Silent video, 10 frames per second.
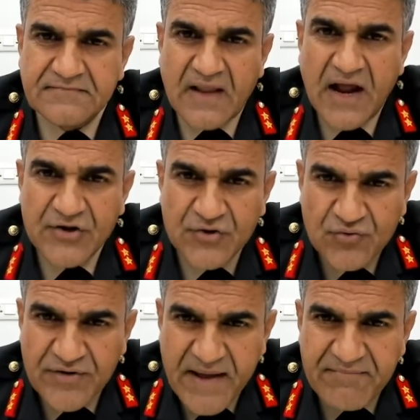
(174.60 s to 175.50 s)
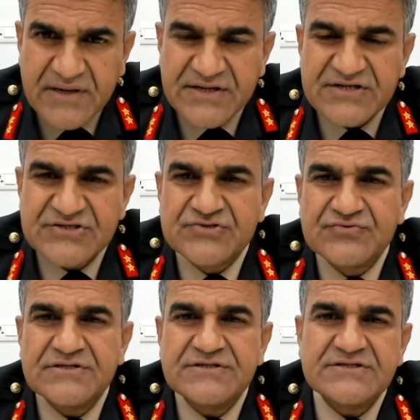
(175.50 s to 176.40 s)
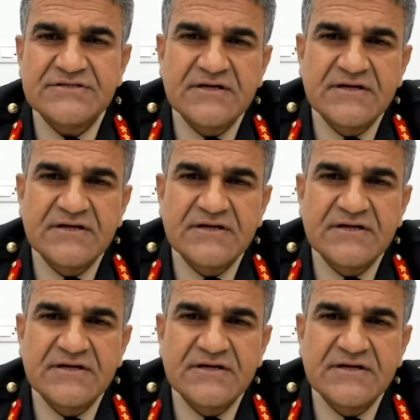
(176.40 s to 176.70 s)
And do remember, dear students,